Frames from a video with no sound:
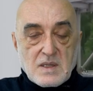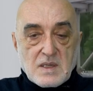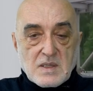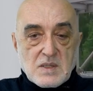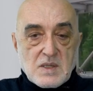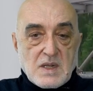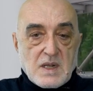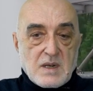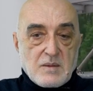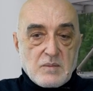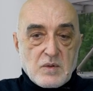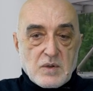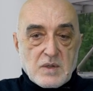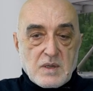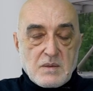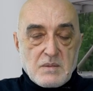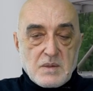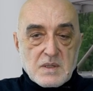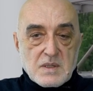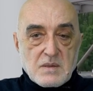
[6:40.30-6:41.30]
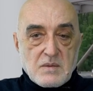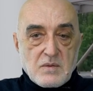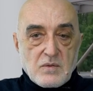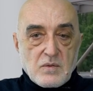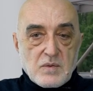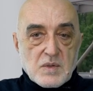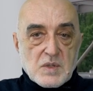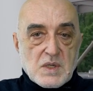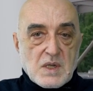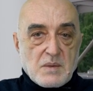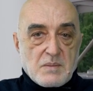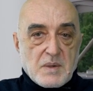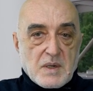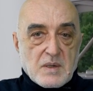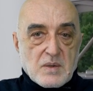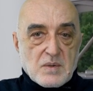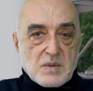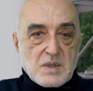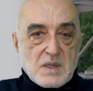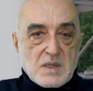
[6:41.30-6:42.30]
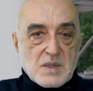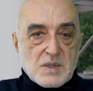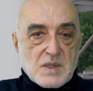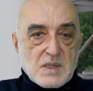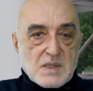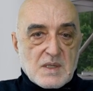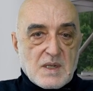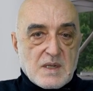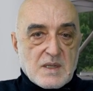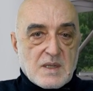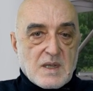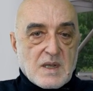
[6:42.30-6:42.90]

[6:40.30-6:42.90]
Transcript: said, you are crazy, you can't do things like that.